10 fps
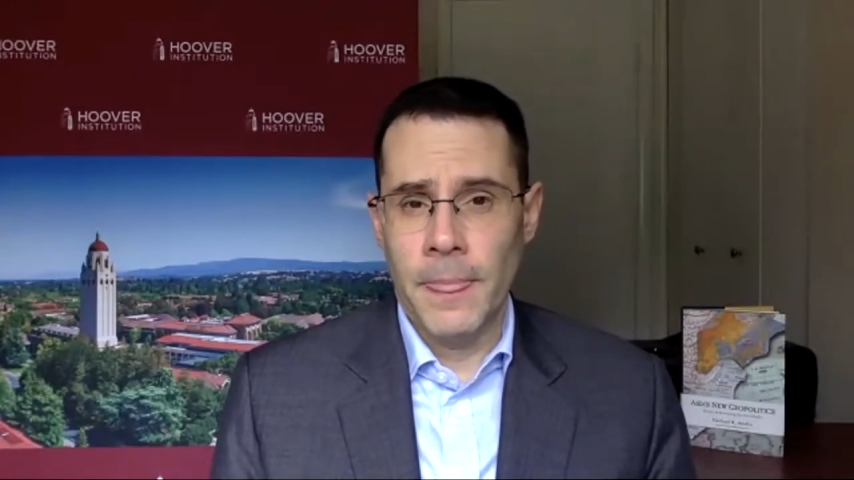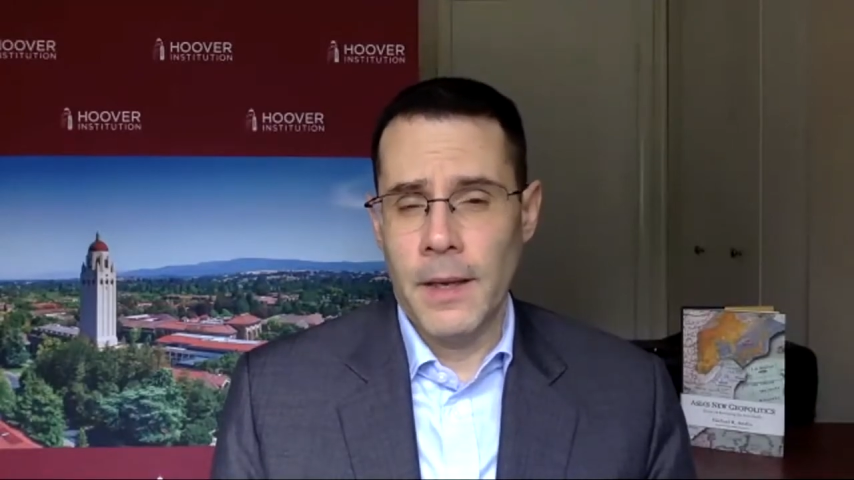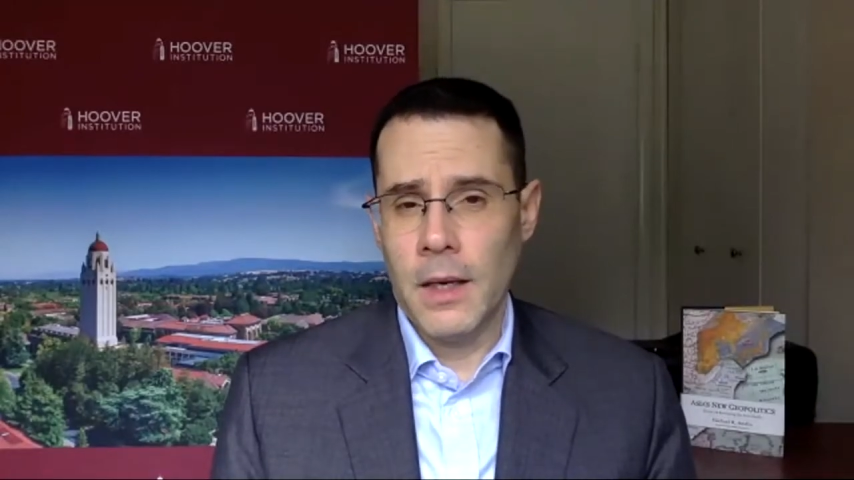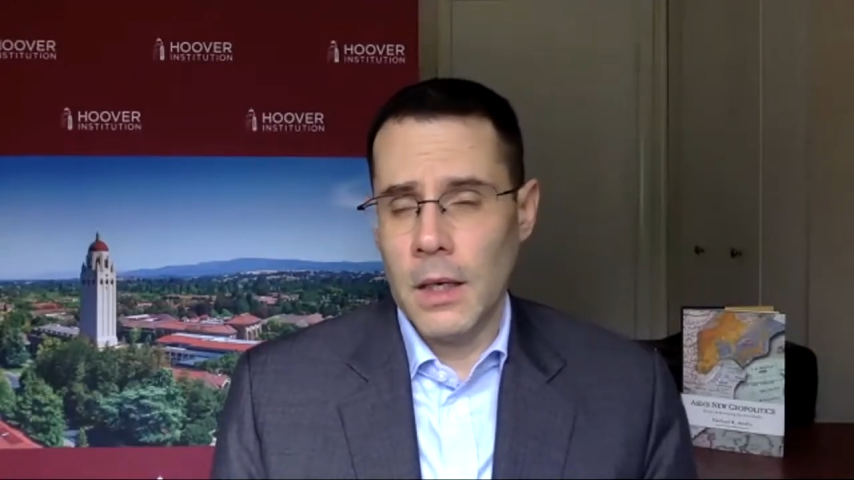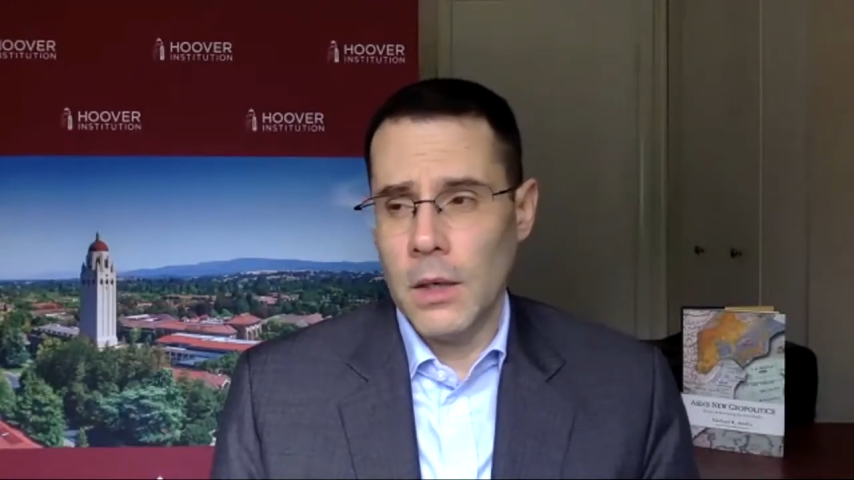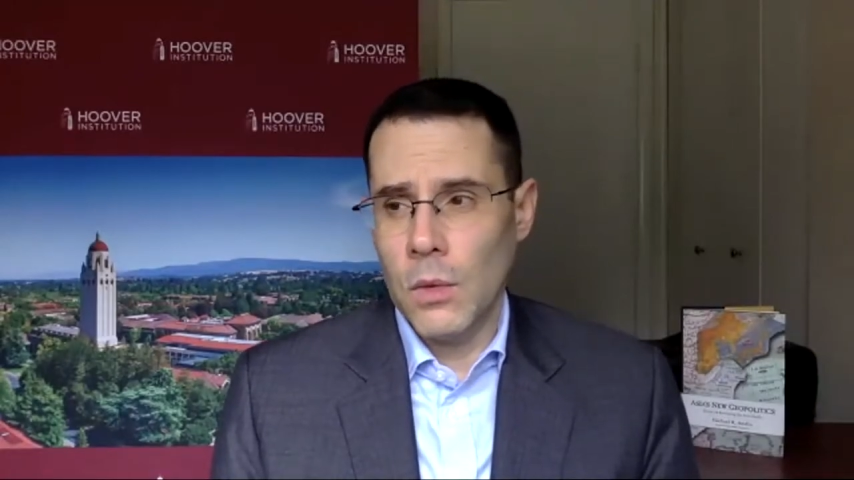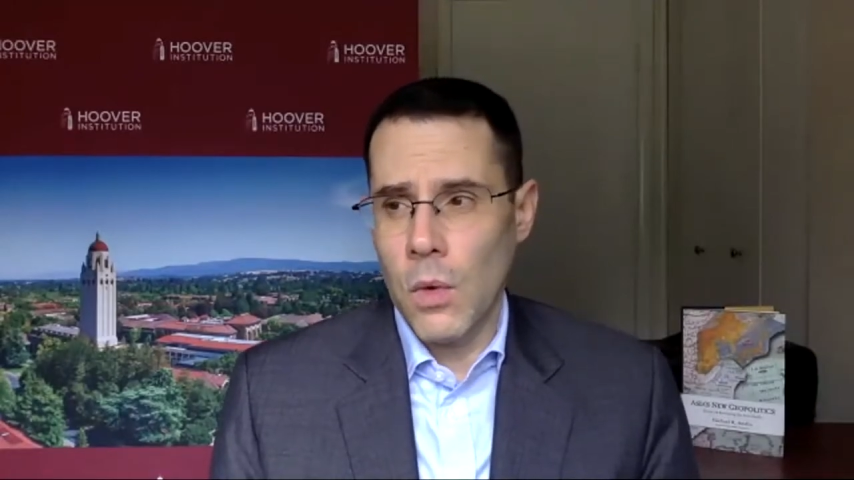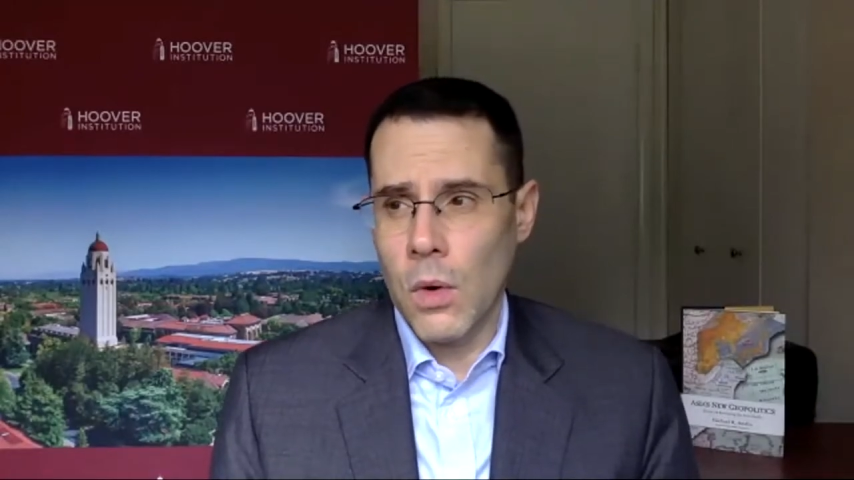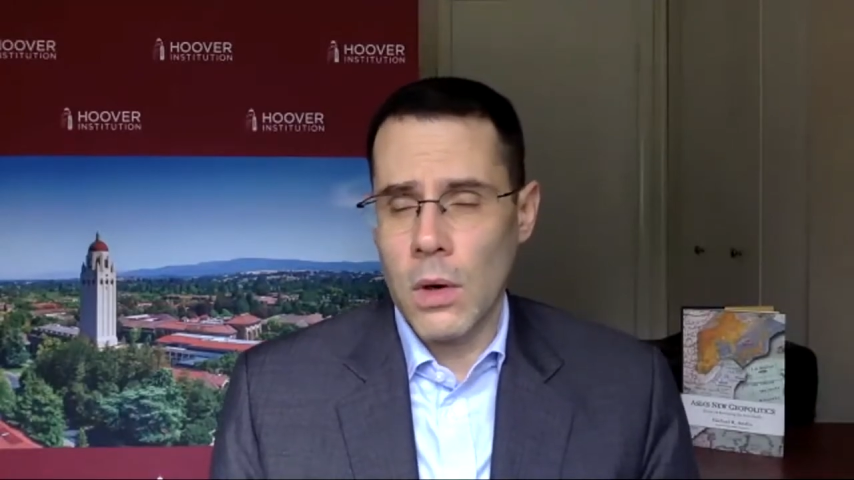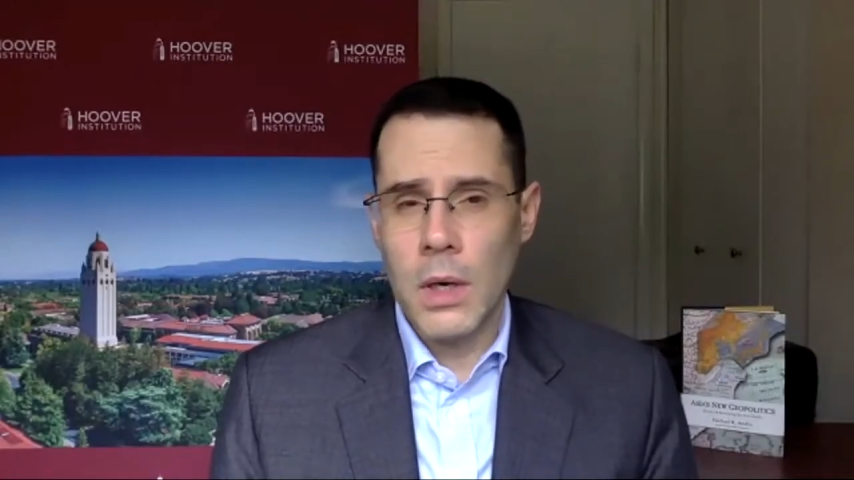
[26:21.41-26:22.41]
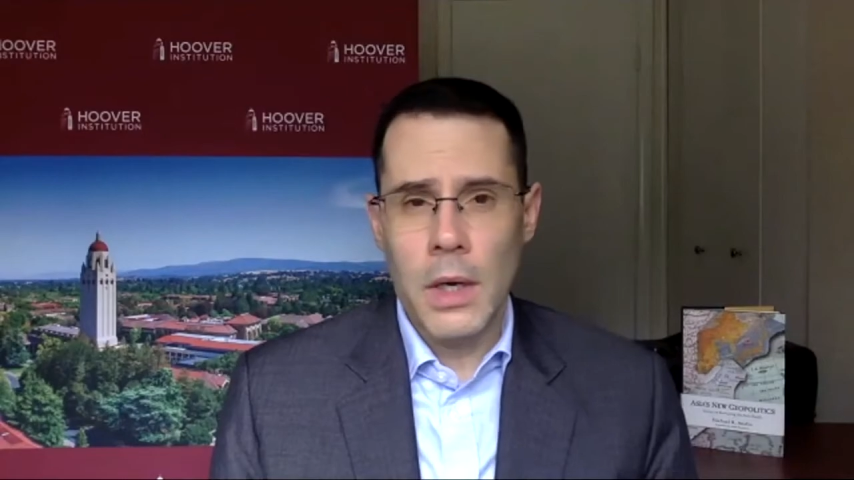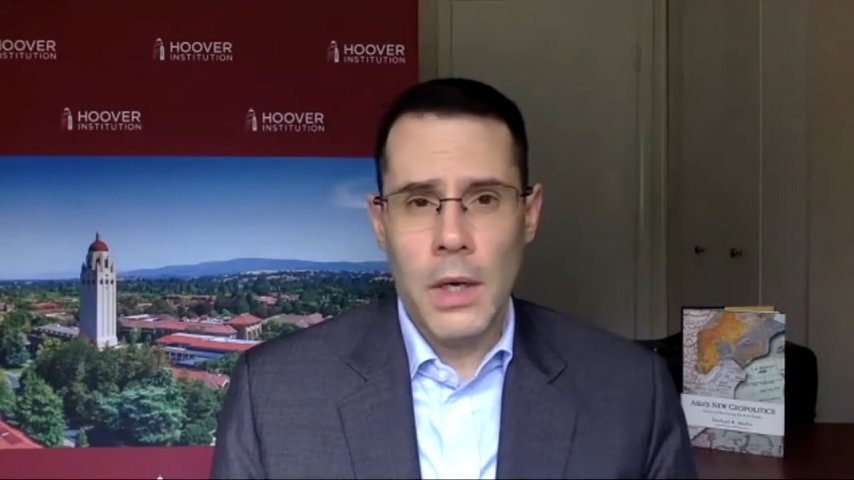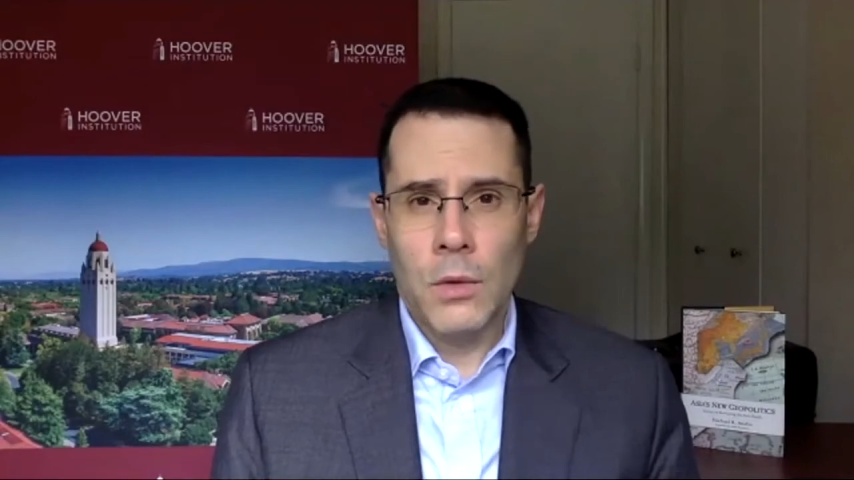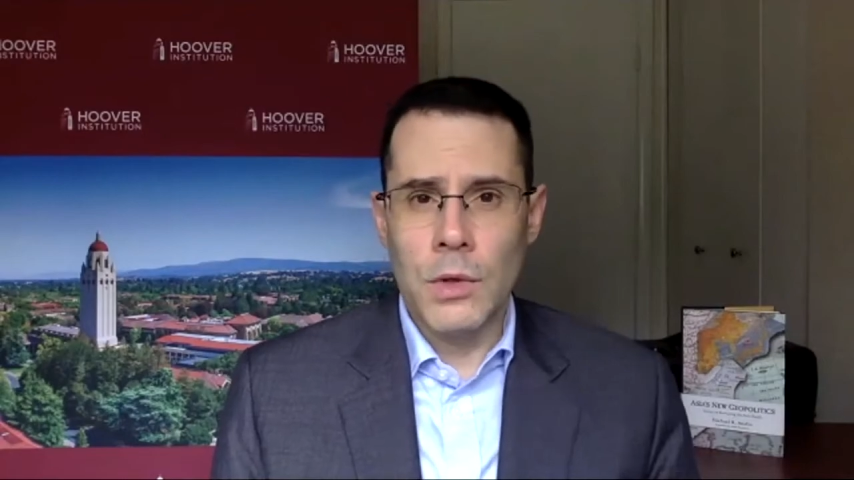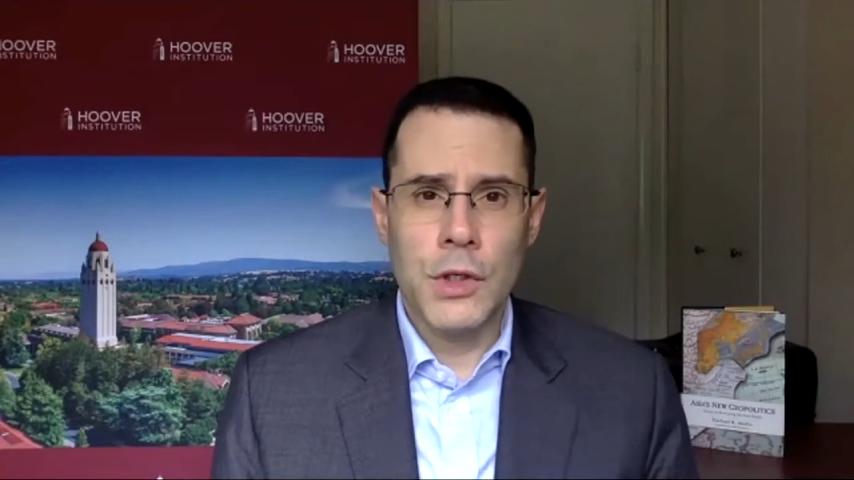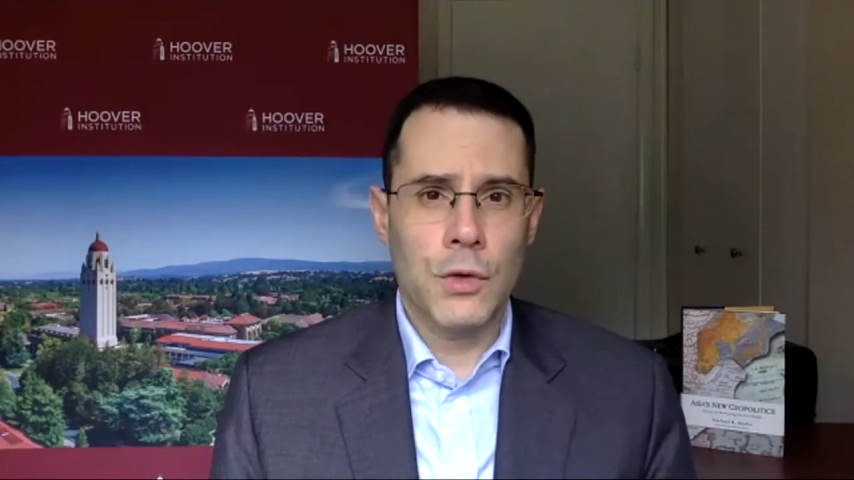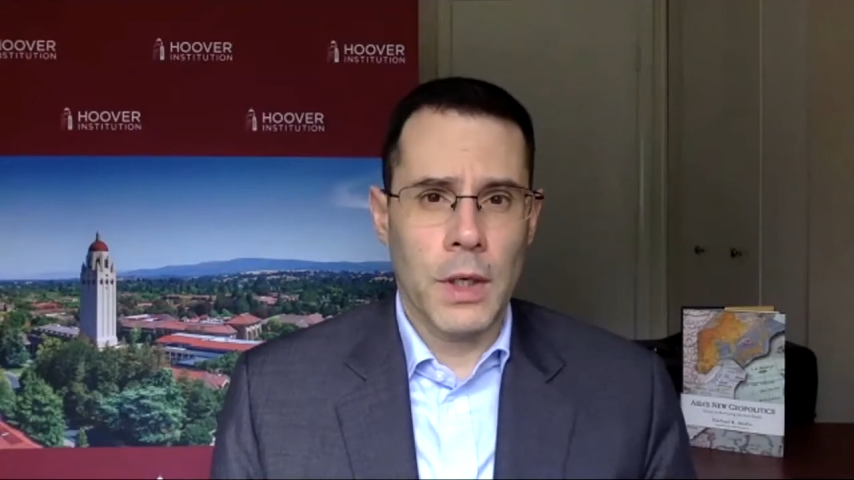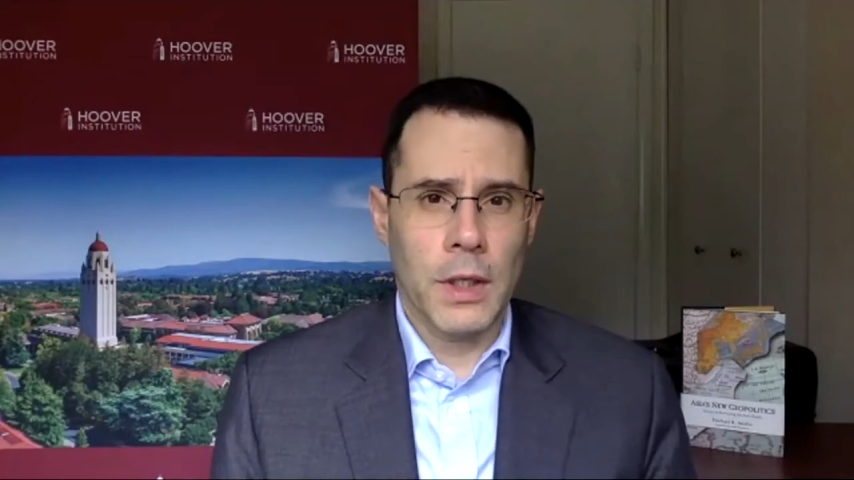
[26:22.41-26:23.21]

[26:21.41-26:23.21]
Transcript: or restrict